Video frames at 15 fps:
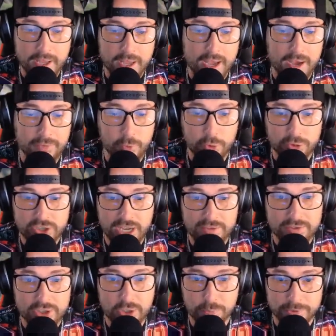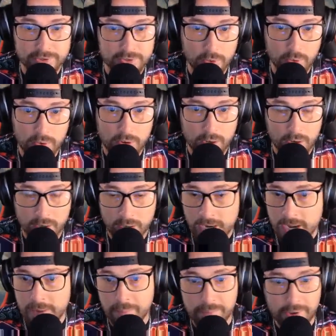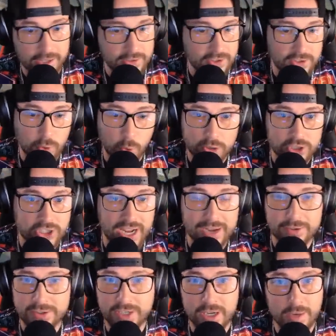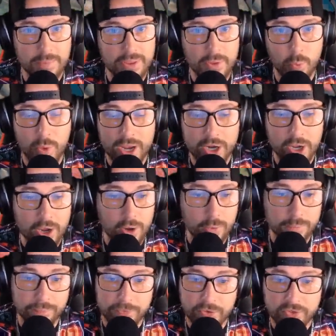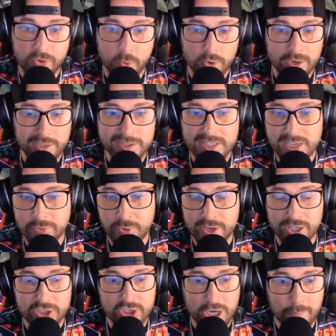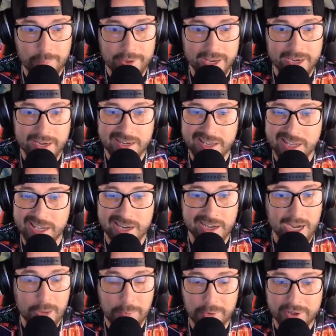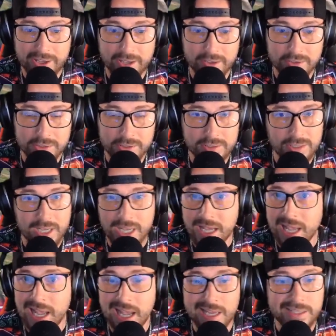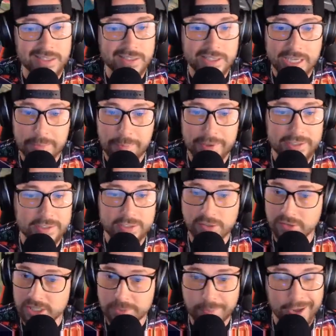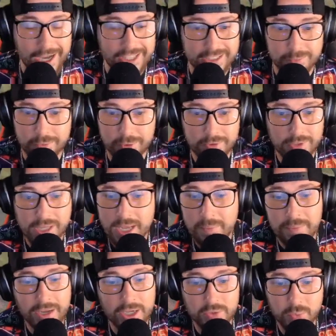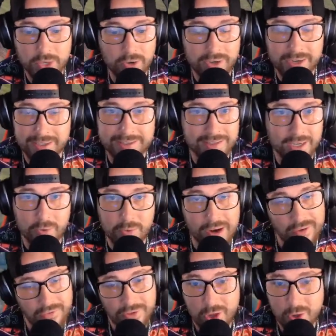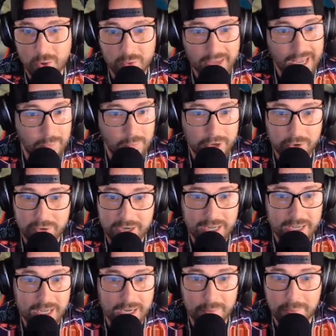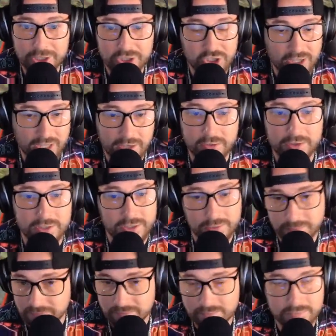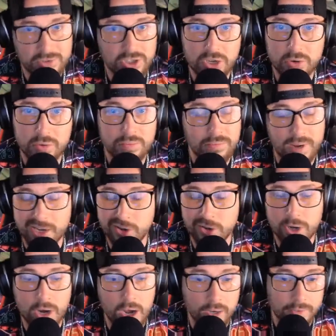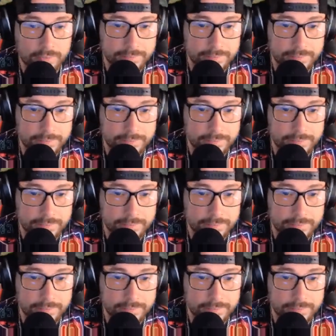Of course, you have Superstore, but Storage Town's going to be the way to go. So we're going to see if we can jump in, get a couple kills, and dip as soon as possible because we don't need to stick around for the whole game. We don't need to get a bunch of kills. 2, and you're gone.